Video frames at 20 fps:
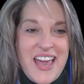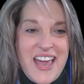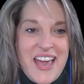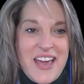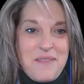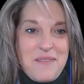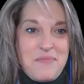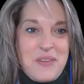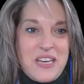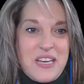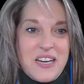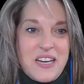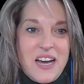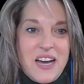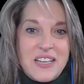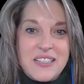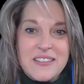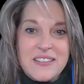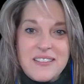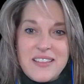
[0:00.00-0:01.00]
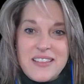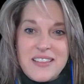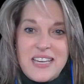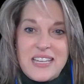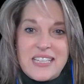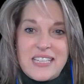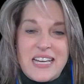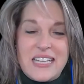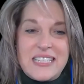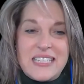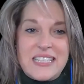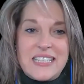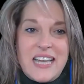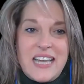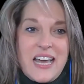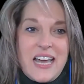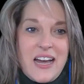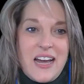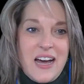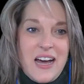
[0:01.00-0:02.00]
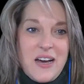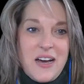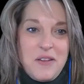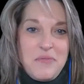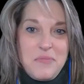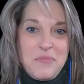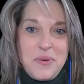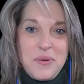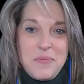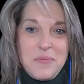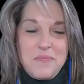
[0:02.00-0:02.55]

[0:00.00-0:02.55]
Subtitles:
And because of the things I had set up,